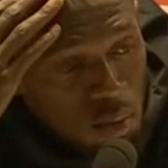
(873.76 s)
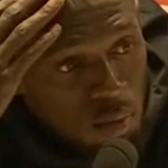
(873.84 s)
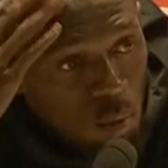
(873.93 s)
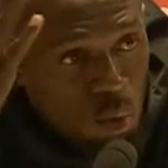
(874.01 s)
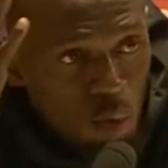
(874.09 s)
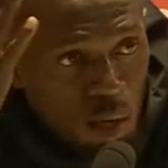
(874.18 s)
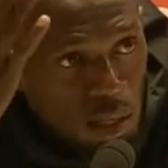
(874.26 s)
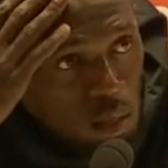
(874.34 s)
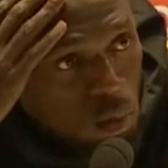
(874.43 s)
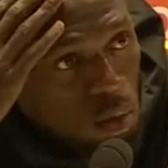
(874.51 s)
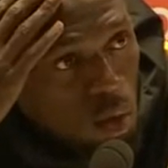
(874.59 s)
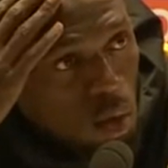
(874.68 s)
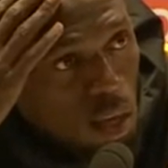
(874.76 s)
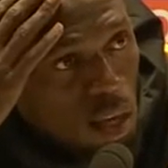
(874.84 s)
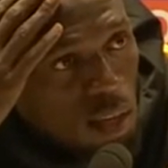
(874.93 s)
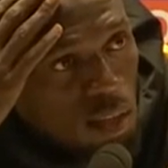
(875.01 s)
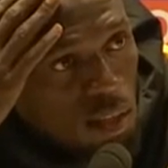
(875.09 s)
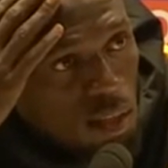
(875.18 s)
Food-wise, it was
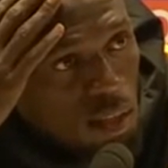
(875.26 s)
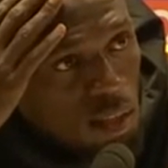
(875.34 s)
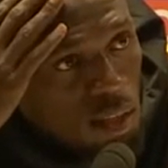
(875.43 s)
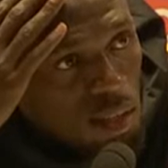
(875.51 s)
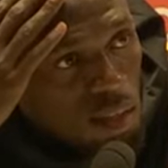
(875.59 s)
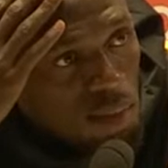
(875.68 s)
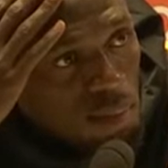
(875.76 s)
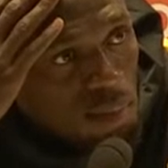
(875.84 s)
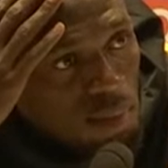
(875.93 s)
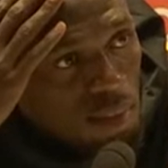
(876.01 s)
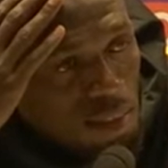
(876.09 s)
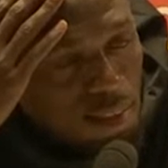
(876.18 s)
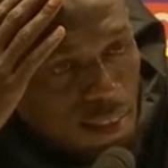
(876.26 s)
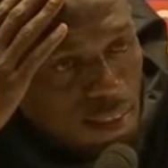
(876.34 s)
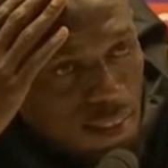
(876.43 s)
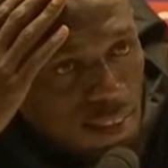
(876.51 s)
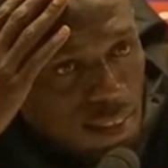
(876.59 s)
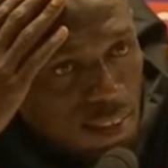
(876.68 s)
okay.
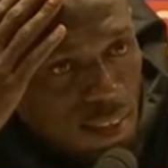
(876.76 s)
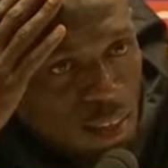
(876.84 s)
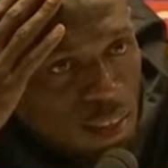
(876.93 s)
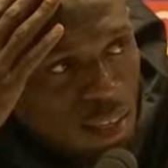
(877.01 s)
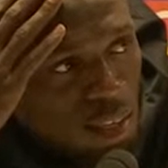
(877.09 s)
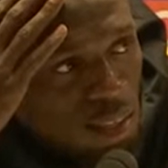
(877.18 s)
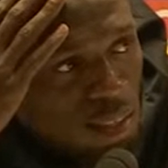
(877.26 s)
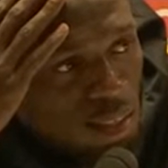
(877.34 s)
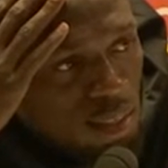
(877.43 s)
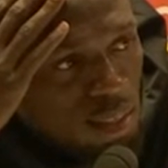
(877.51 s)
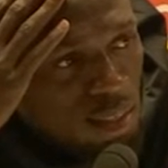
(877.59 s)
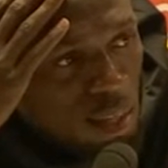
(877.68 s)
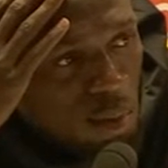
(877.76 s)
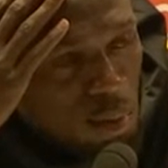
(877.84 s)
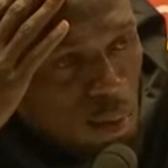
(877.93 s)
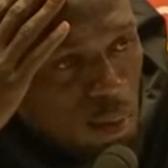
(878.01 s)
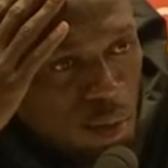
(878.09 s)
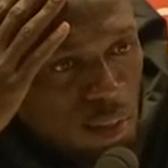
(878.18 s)
the hotel
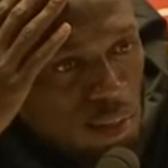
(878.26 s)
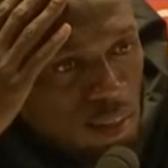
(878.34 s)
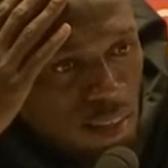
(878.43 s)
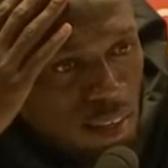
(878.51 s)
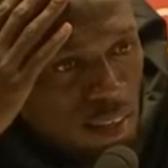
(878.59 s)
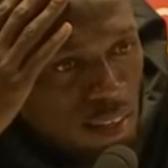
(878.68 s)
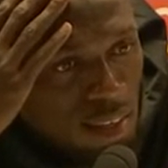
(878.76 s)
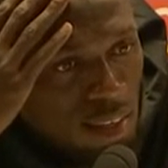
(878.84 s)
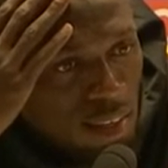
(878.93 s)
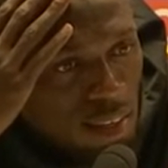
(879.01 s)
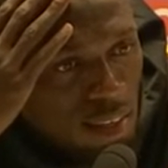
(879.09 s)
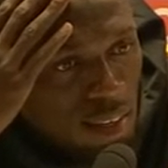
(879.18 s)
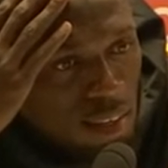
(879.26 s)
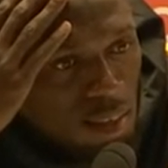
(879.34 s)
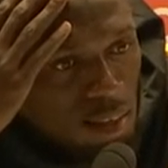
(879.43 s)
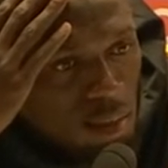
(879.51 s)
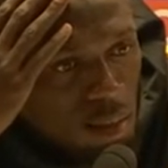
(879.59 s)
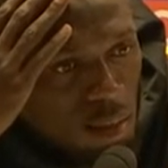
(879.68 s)
was good.
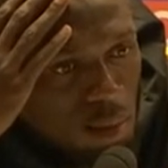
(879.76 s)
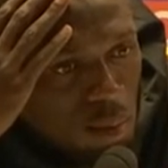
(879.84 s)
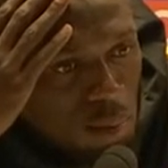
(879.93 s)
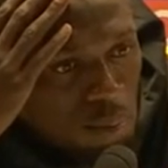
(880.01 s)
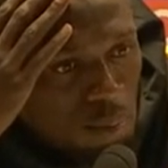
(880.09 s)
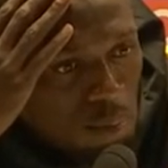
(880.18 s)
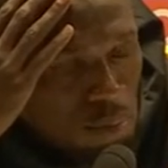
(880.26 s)
So